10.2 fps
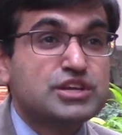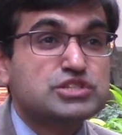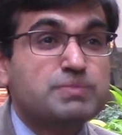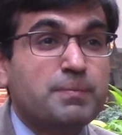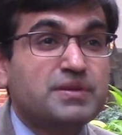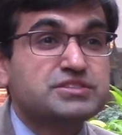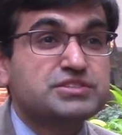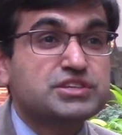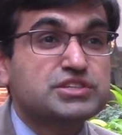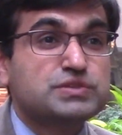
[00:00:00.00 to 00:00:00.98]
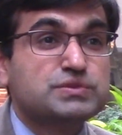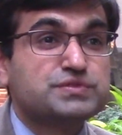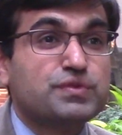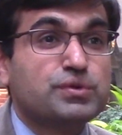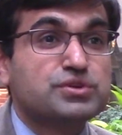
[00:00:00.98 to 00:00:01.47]
So my presentation was
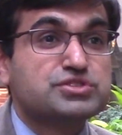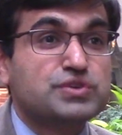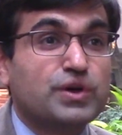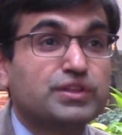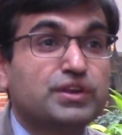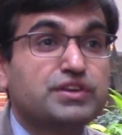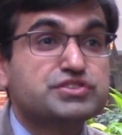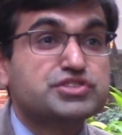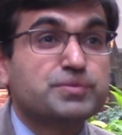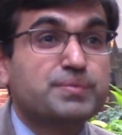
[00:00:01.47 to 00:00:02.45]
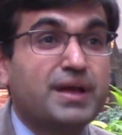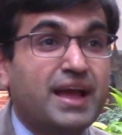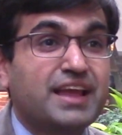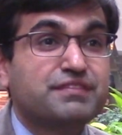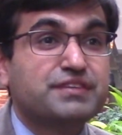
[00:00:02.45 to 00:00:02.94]
focused on the literature
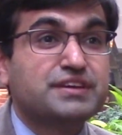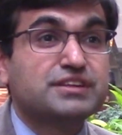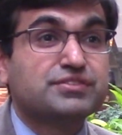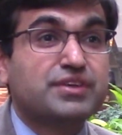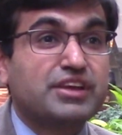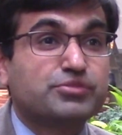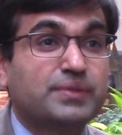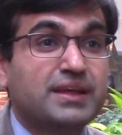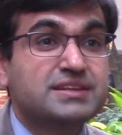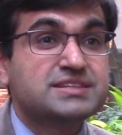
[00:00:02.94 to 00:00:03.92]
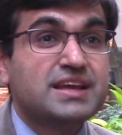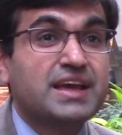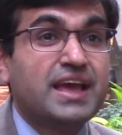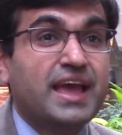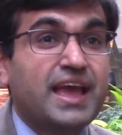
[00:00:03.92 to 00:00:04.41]
behind fecal transplant,
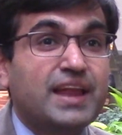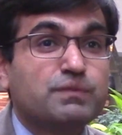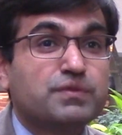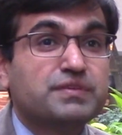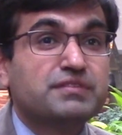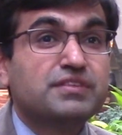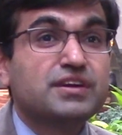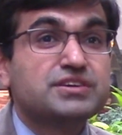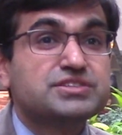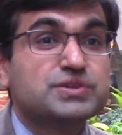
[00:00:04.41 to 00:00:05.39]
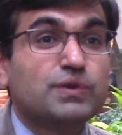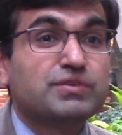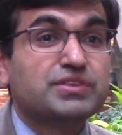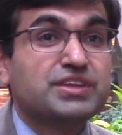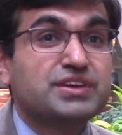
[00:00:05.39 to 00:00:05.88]
and what we've learned
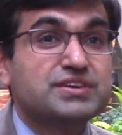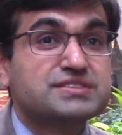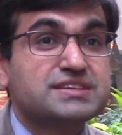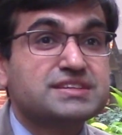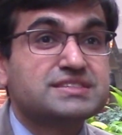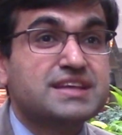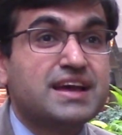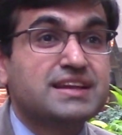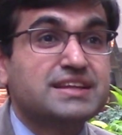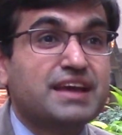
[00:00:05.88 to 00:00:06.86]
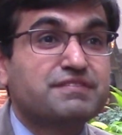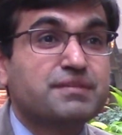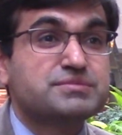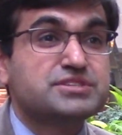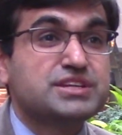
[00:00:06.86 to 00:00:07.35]
over the years is that
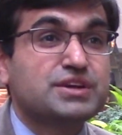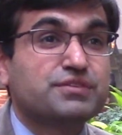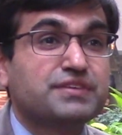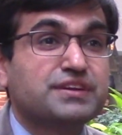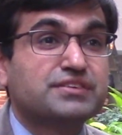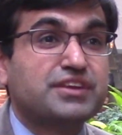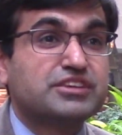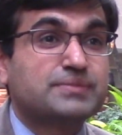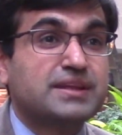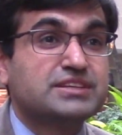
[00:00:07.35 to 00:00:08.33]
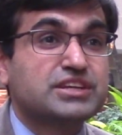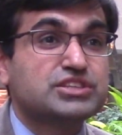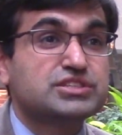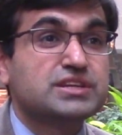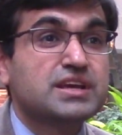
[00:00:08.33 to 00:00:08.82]
FMT or fecal
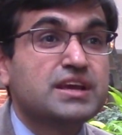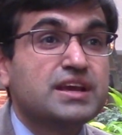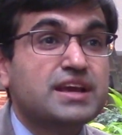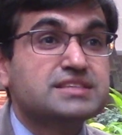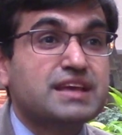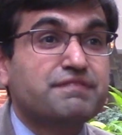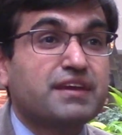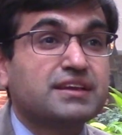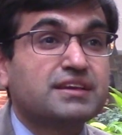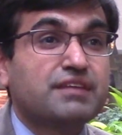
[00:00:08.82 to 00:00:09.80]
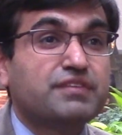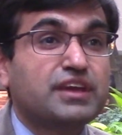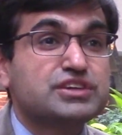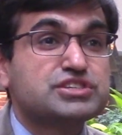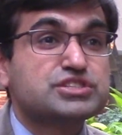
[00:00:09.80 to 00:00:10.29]
transplantation is
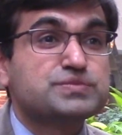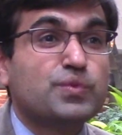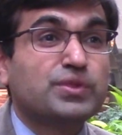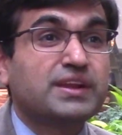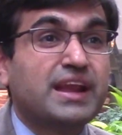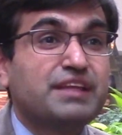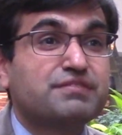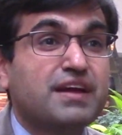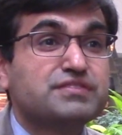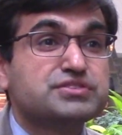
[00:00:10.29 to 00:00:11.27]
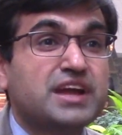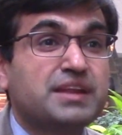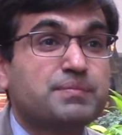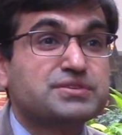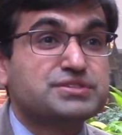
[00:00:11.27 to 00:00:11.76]
efficacious more than 85 to
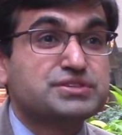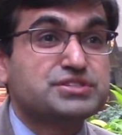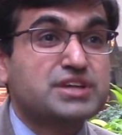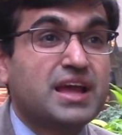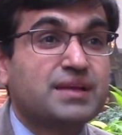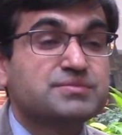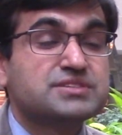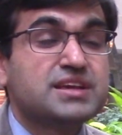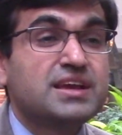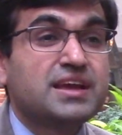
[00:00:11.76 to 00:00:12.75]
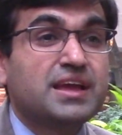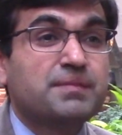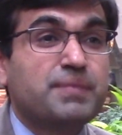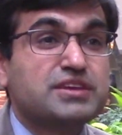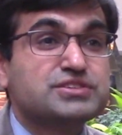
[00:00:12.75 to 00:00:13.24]
90% of times
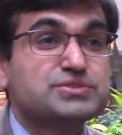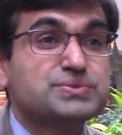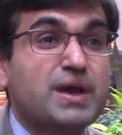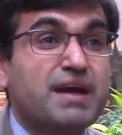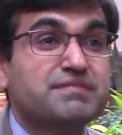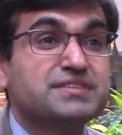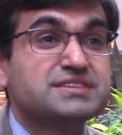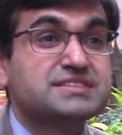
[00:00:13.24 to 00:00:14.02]
in patients who have this